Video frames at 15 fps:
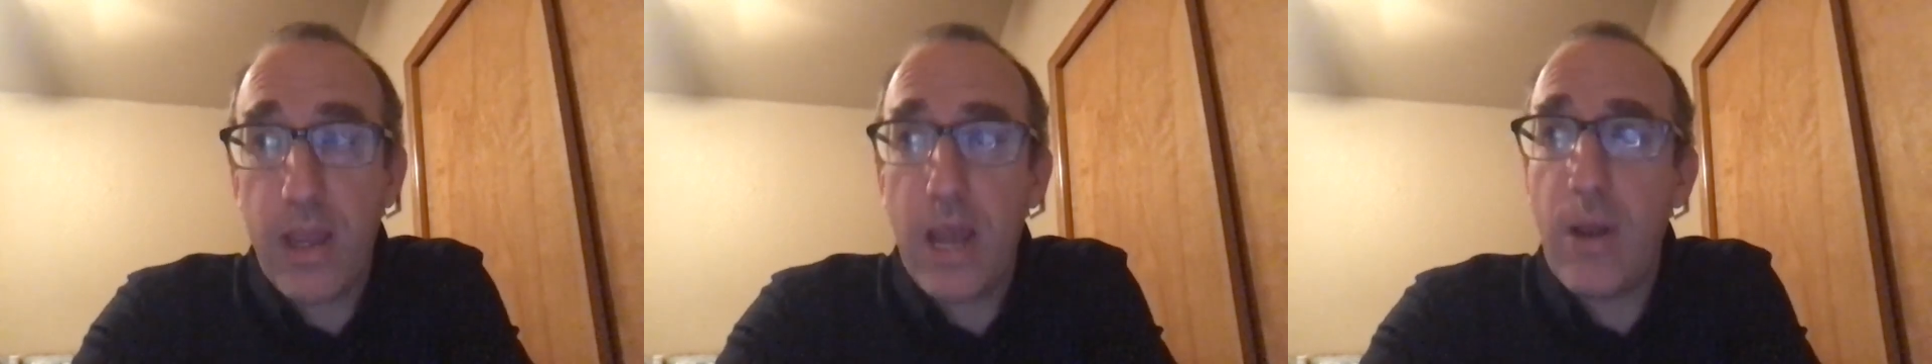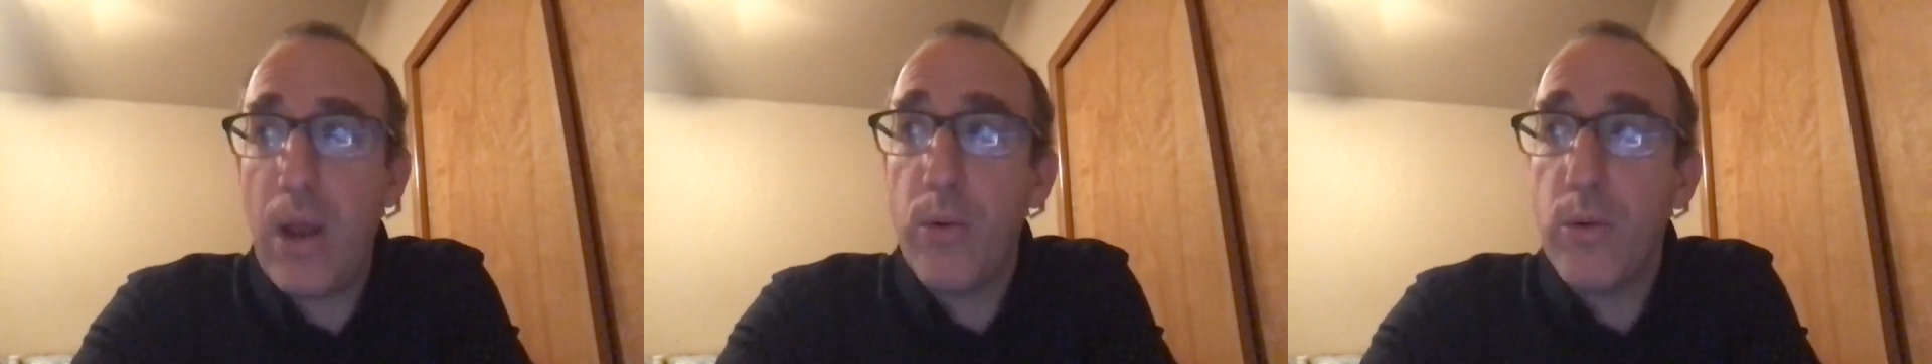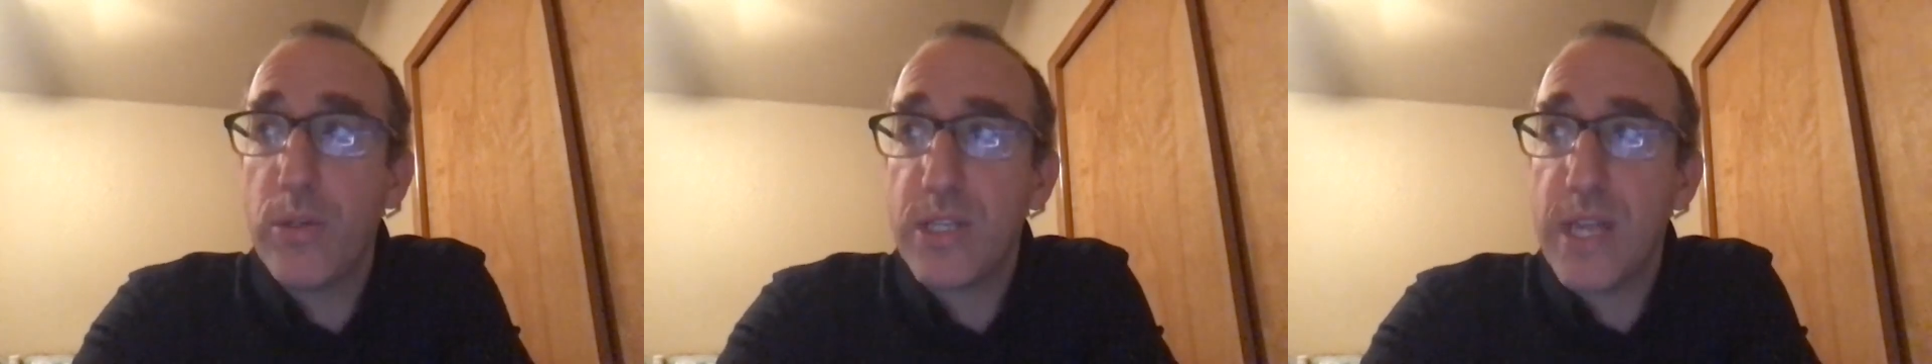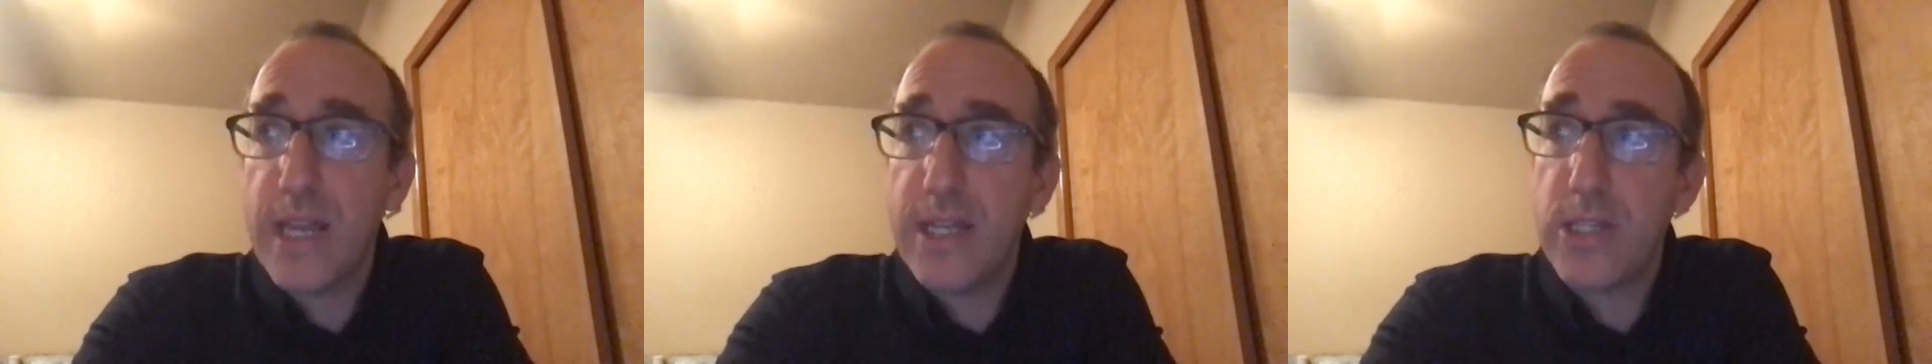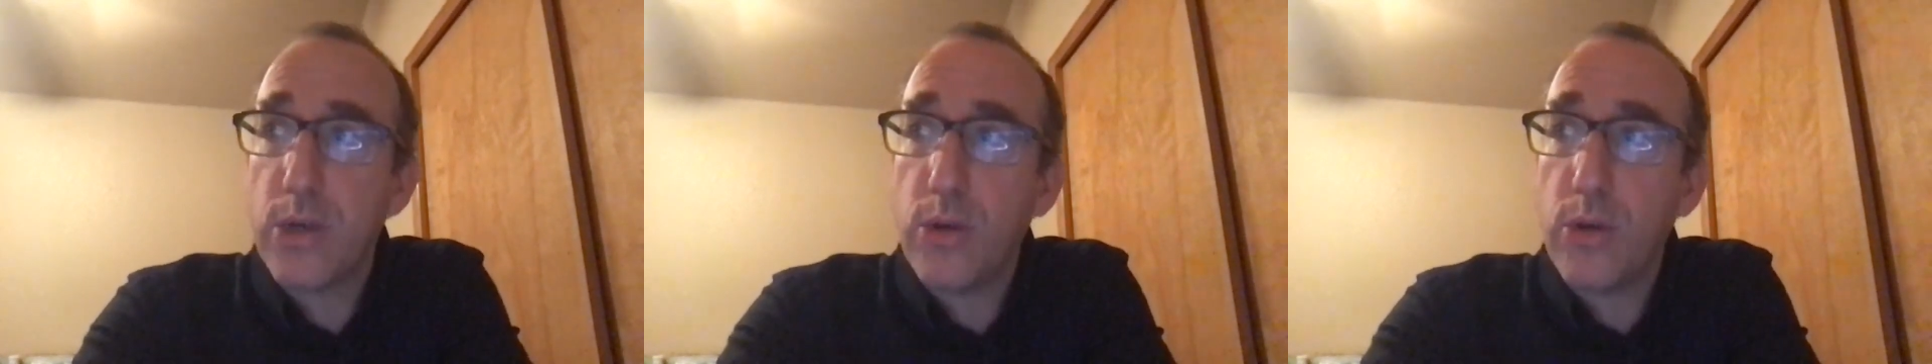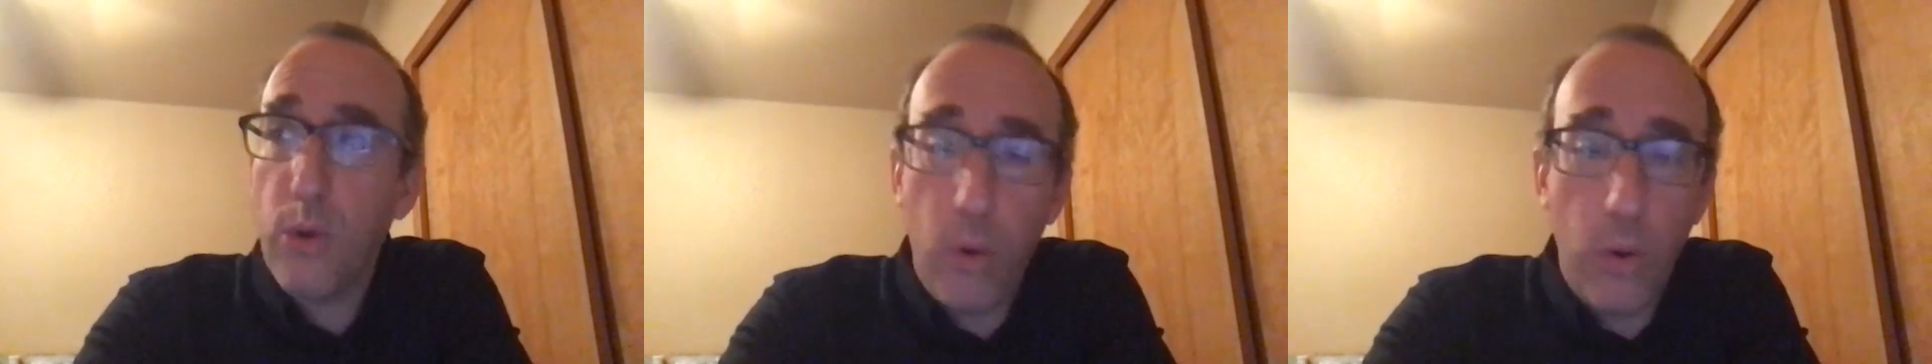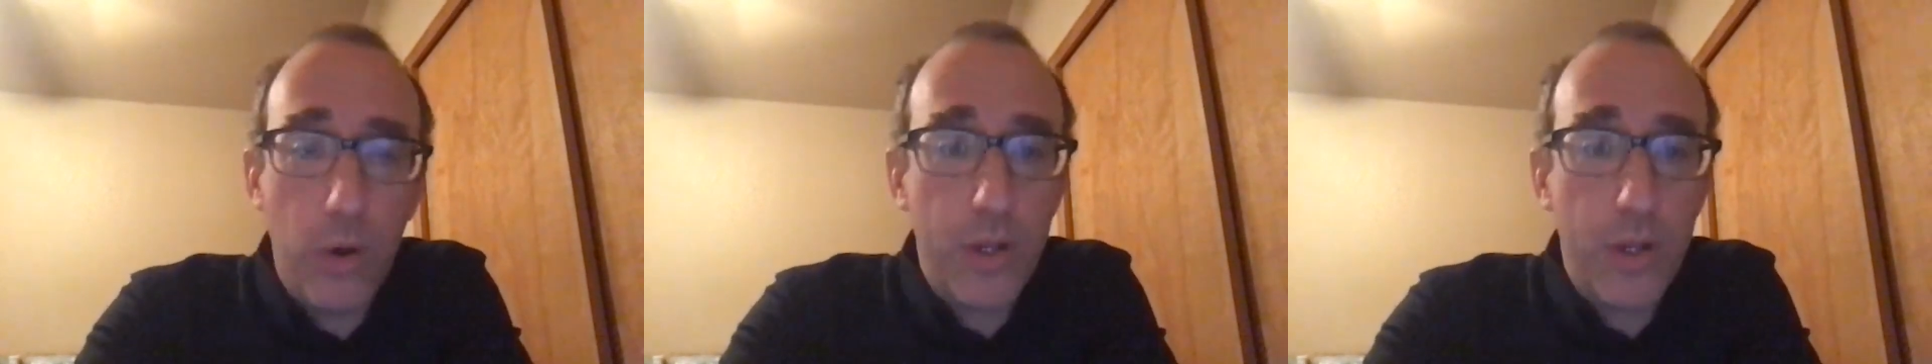I won't say it's a core